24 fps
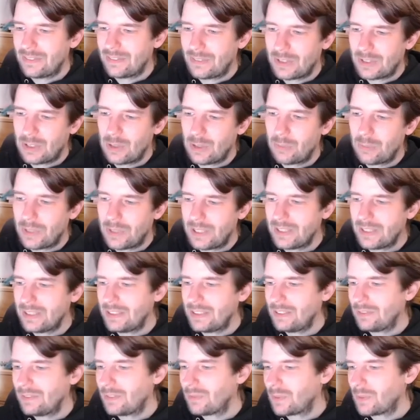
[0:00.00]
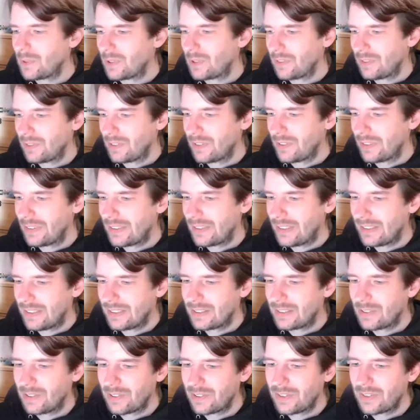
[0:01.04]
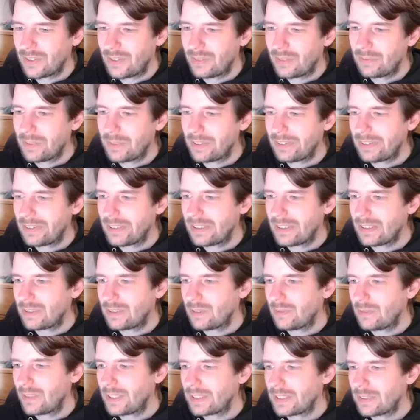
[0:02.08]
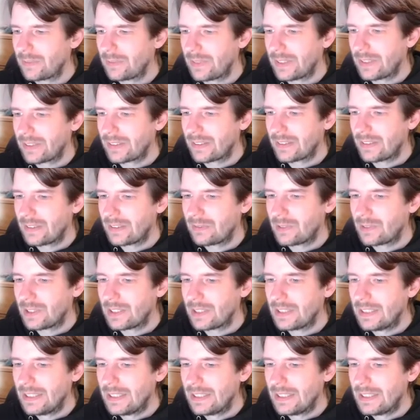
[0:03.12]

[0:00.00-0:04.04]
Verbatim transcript: We combine even more of those, and it goes on basically to multiplex that way